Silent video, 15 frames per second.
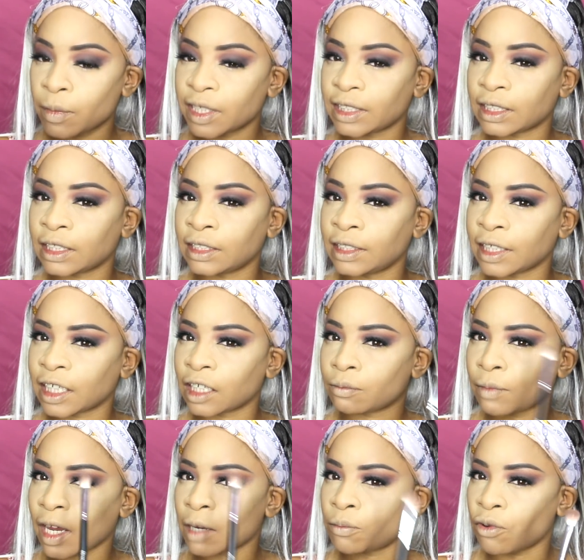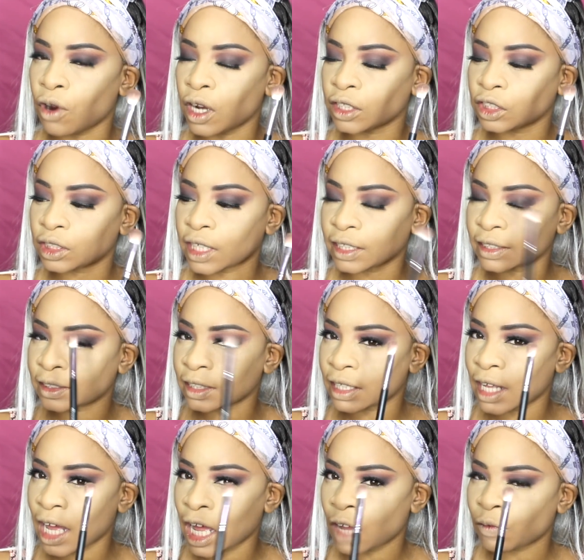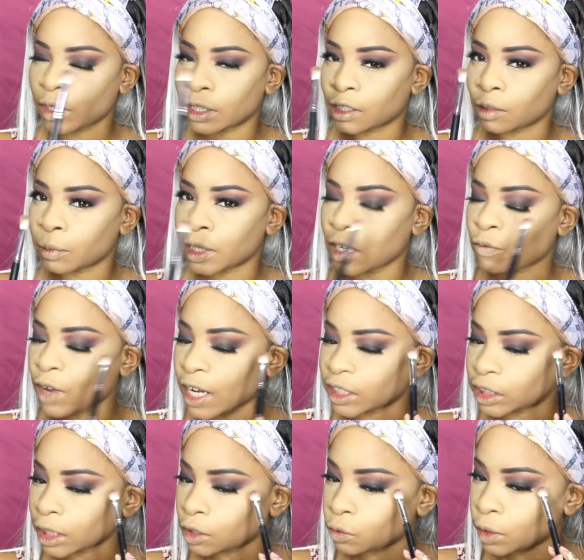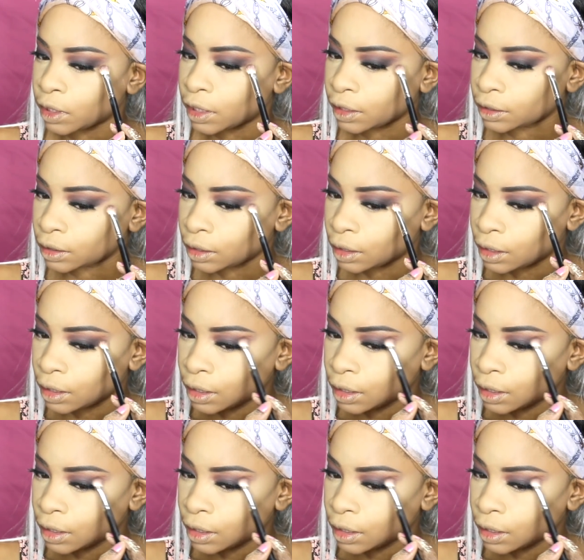basically taking my brush that still have a little bit of eyeshadow in it,